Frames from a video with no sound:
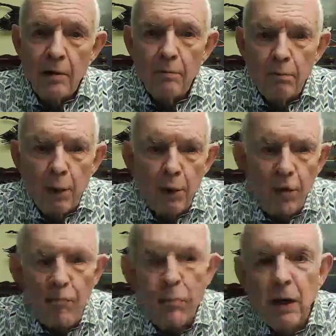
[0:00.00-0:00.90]
both have
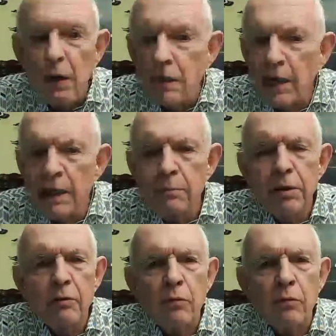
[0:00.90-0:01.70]
been a tiny bit